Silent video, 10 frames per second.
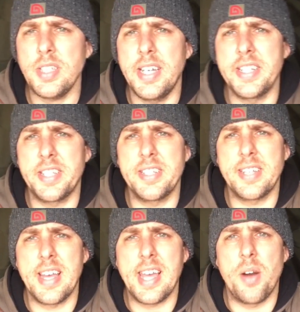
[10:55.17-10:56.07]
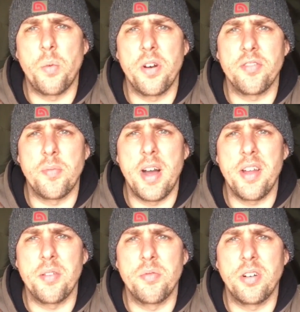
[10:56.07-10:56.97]
It did take out one of my
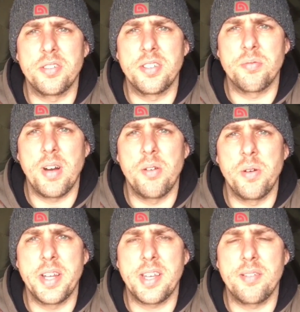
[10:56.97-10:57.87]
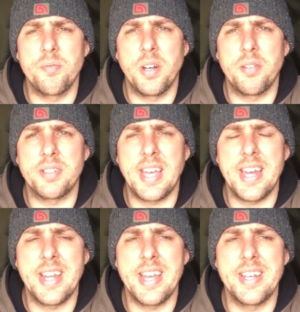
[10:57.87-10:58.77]
other rods as well when I was
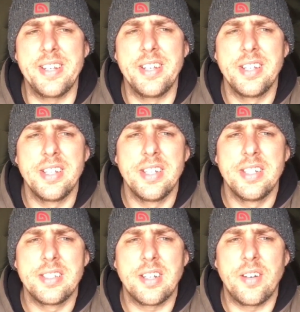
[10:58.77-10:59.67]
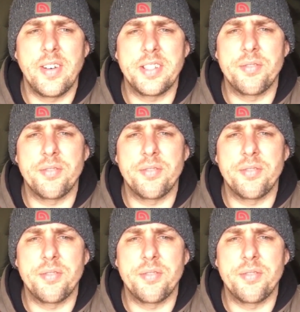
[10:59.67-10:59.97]
getting it in, so I've had